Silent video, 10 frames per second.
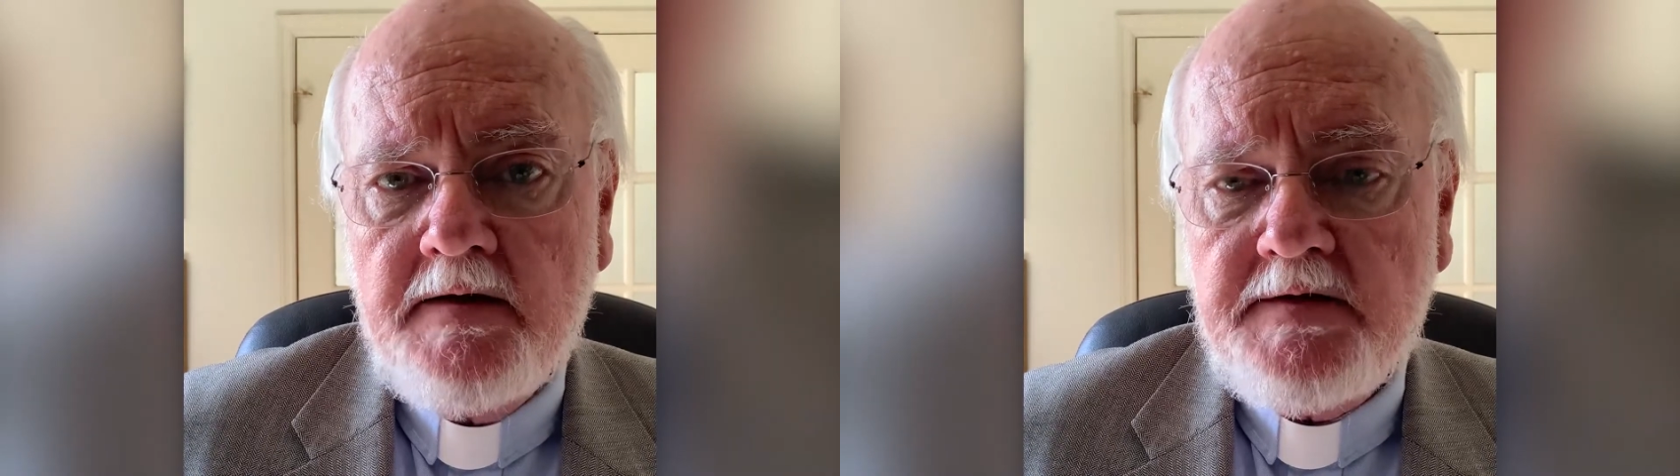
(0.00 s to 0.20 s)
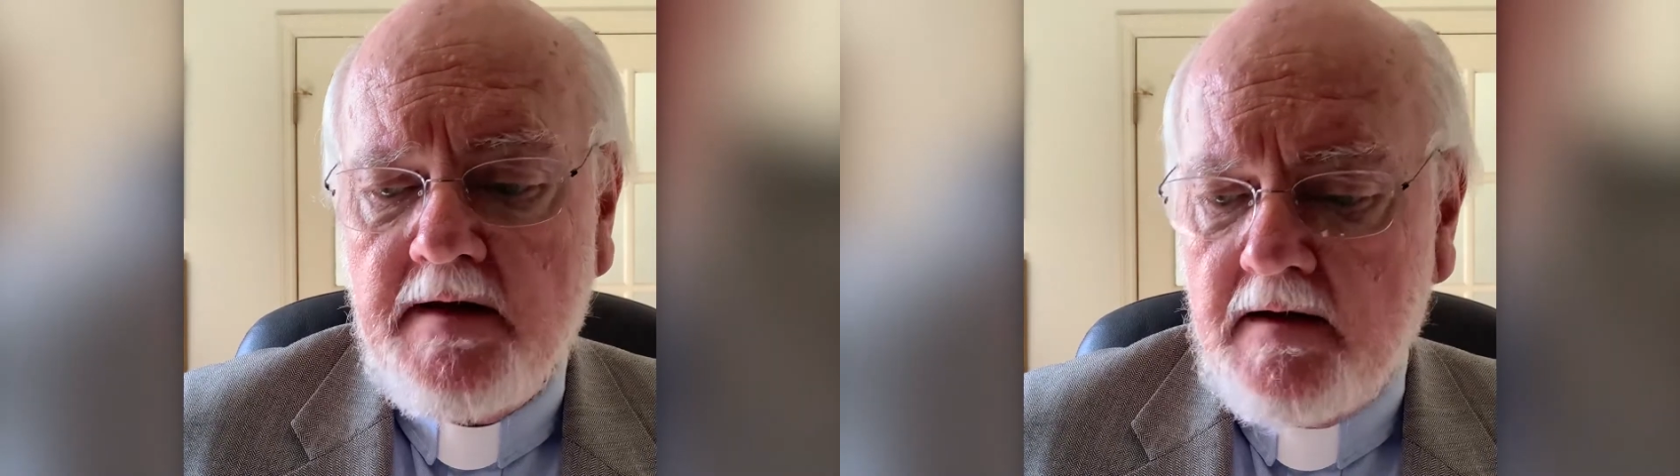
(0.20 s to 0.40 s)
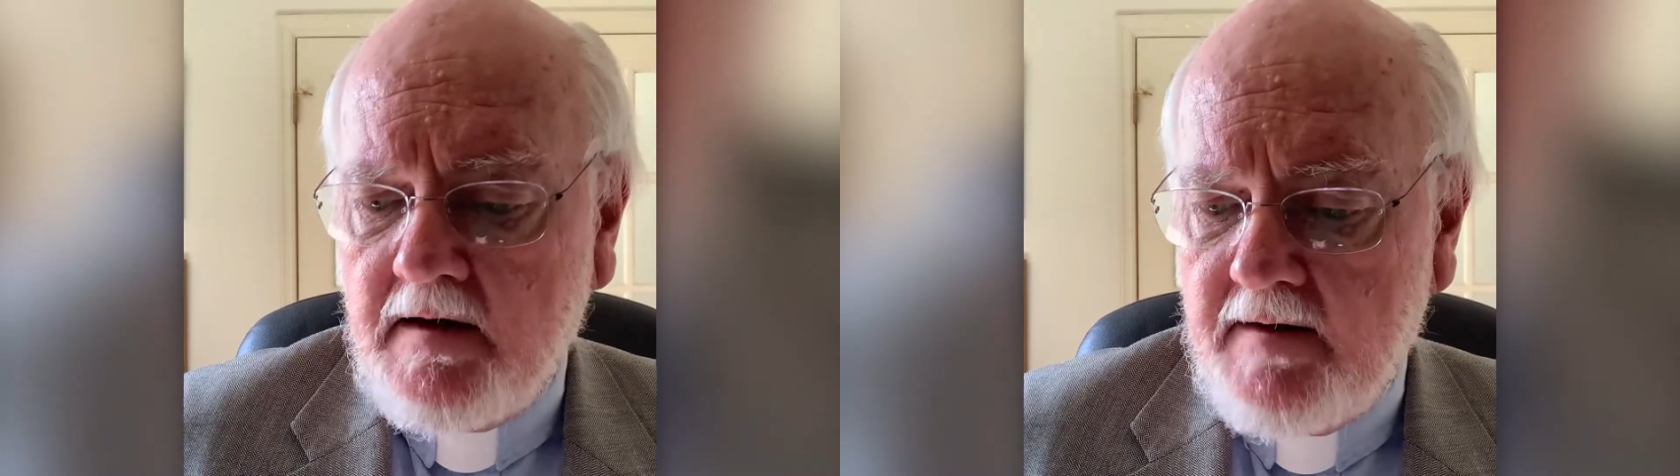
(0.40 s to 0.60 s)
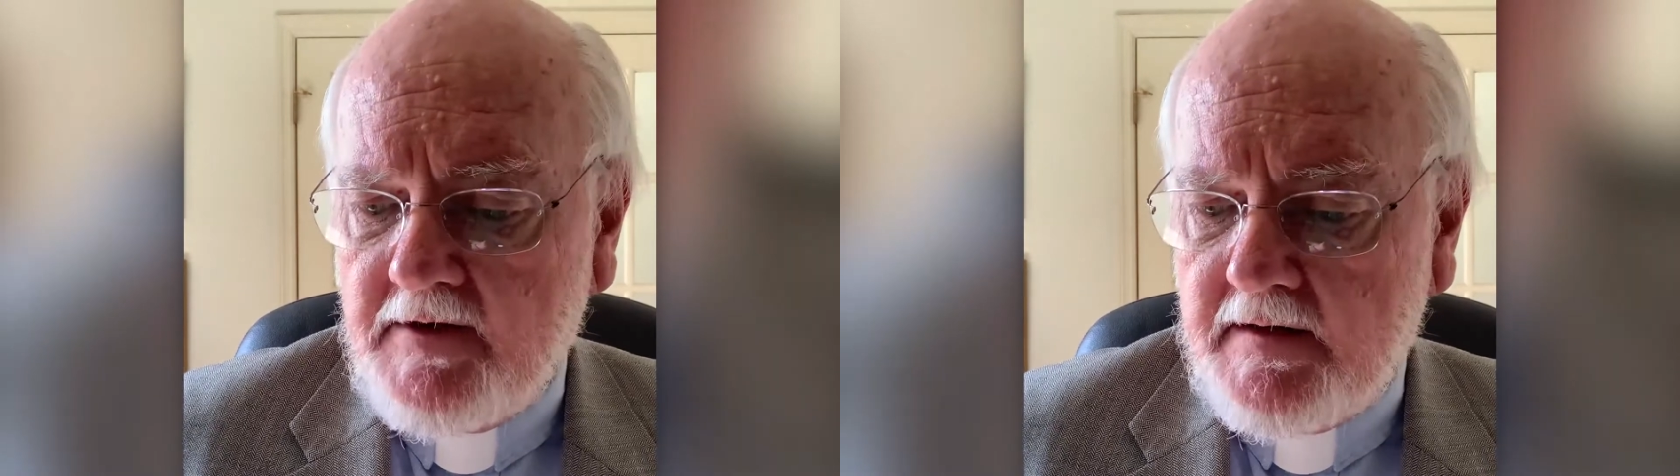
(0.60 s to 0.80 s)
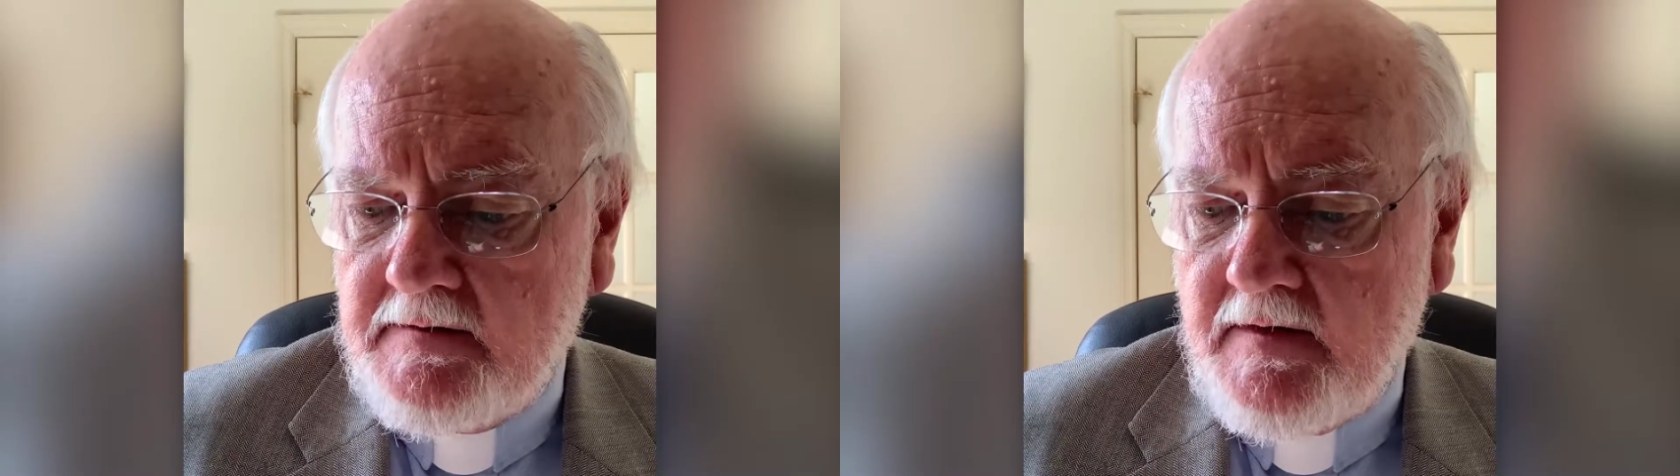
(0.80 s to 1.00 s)
to that
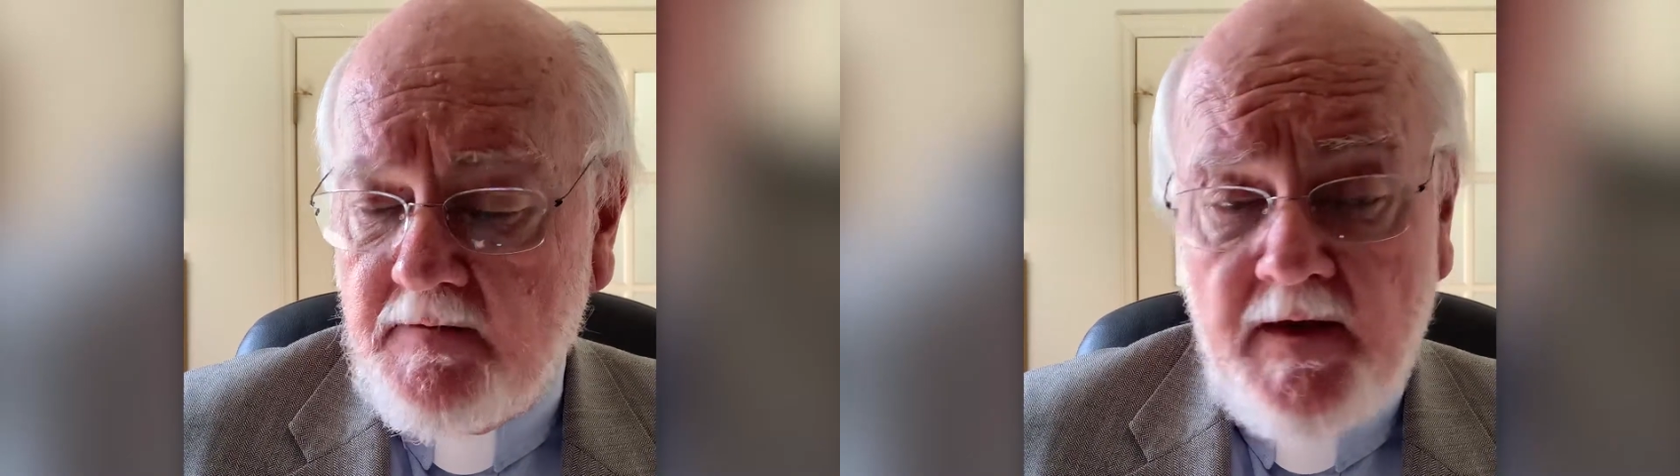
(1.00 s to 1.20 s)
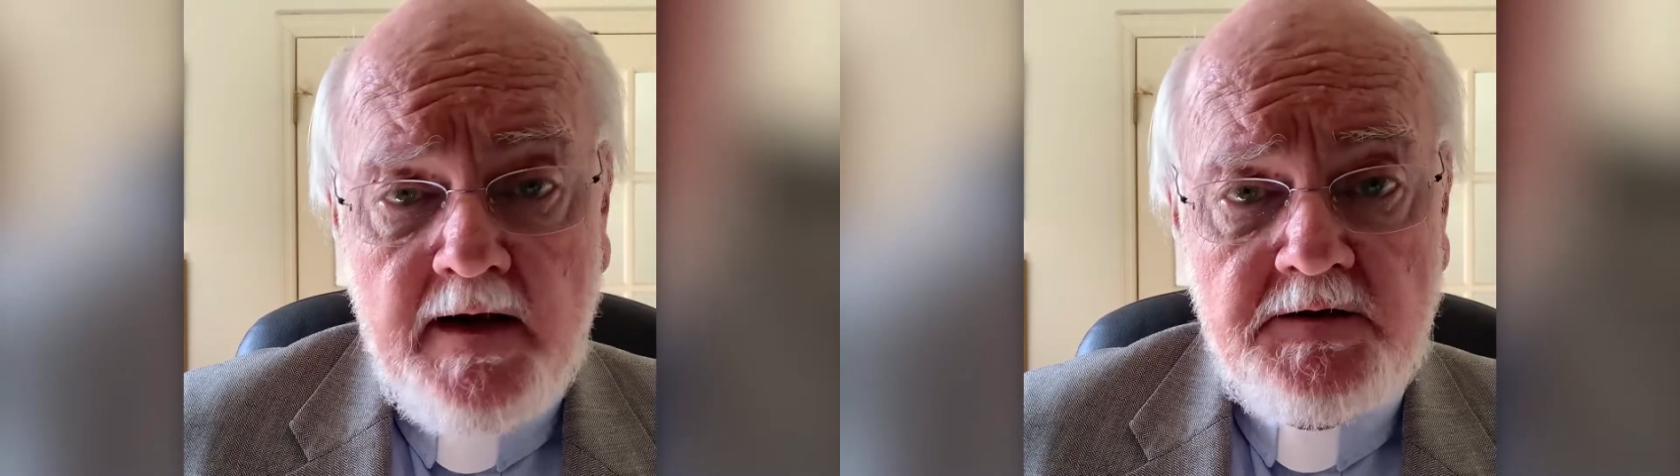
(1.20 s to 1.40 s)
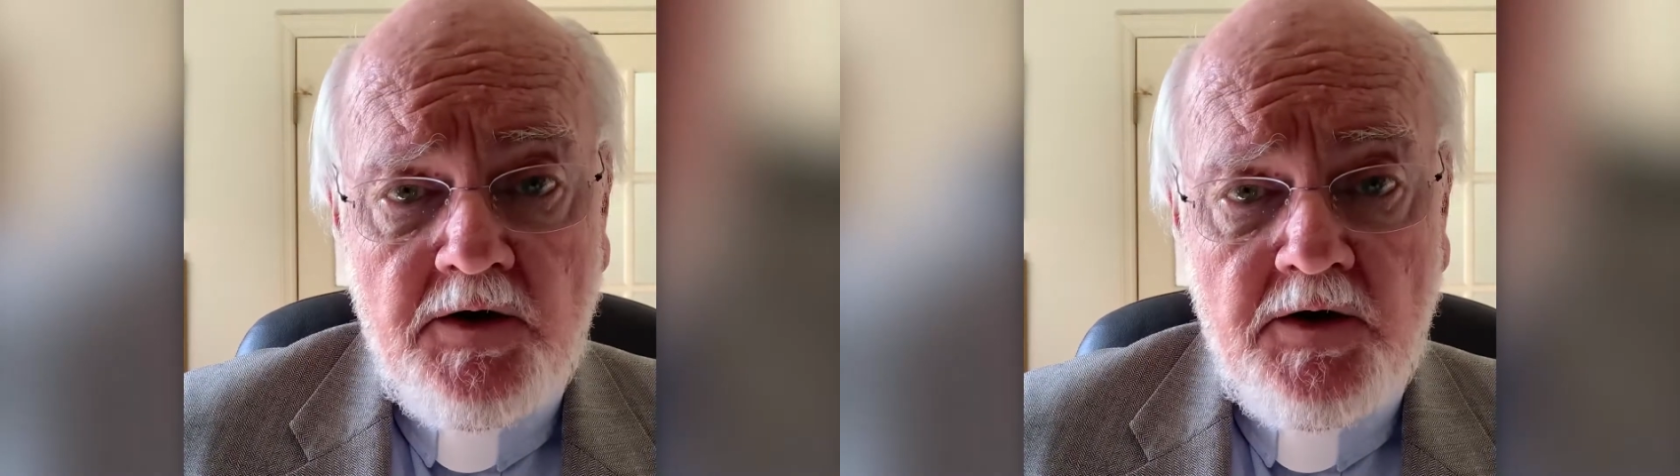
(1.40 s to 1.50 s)
covenant, that they had